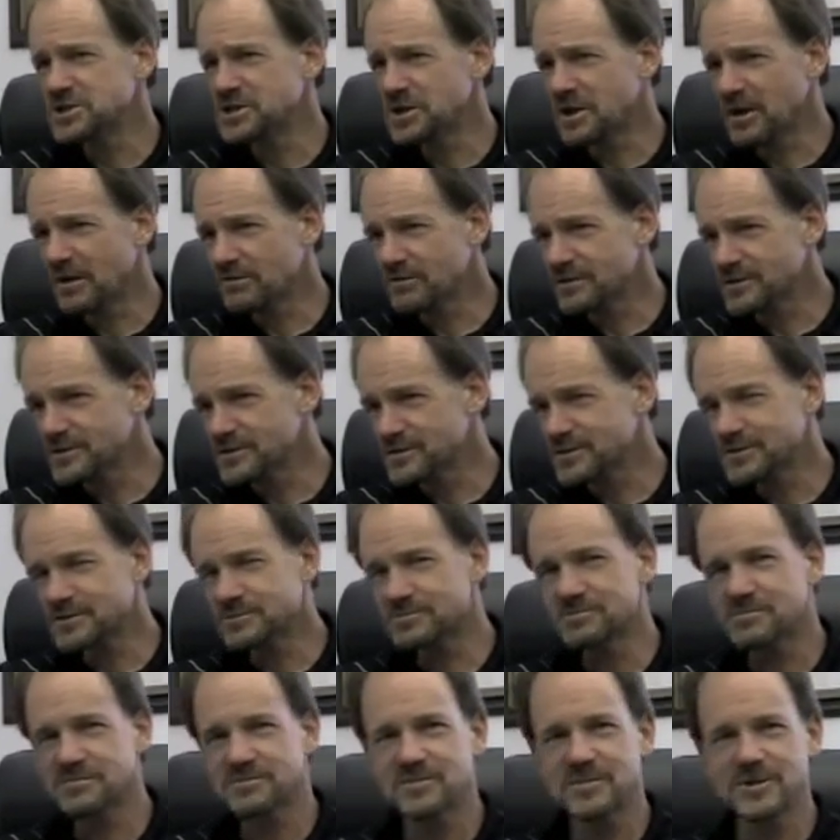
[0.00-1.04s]
You know,
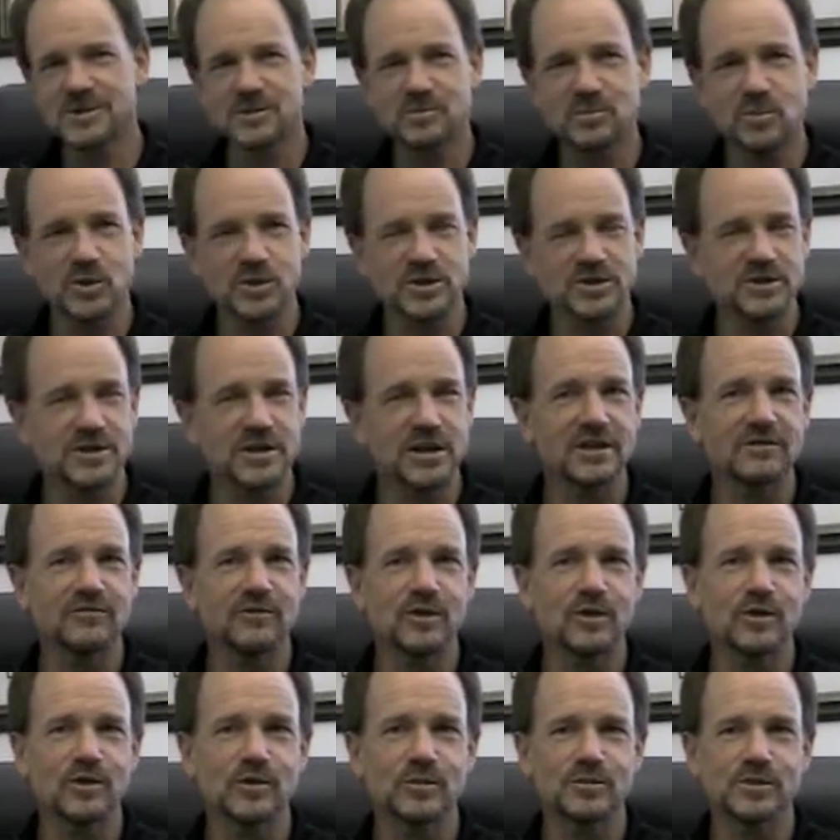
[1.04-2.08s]
let's just push the
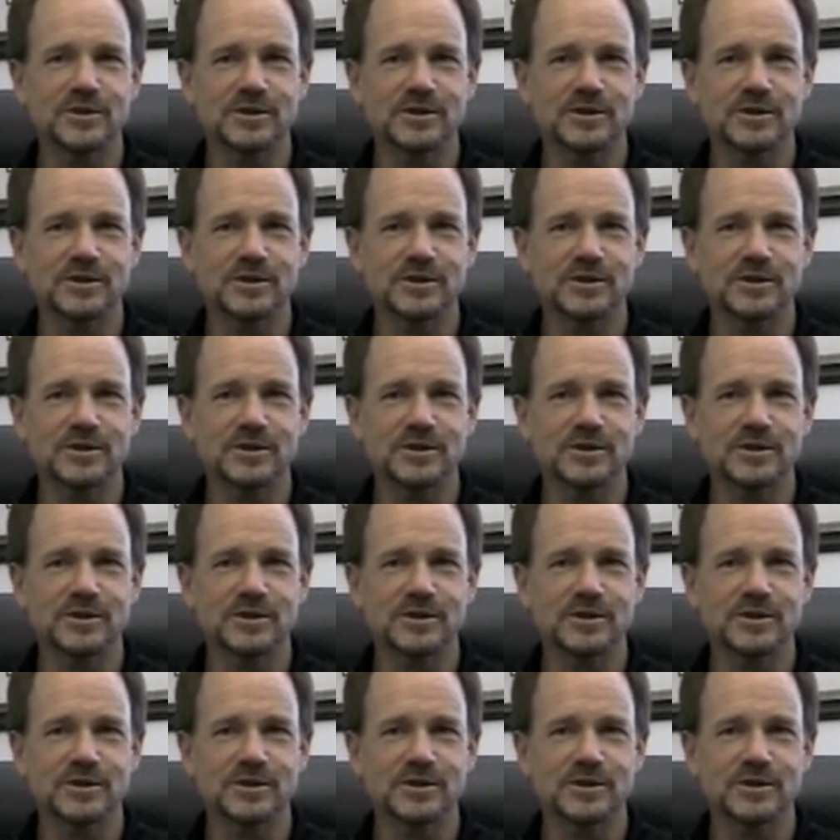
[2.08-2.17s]
envelope.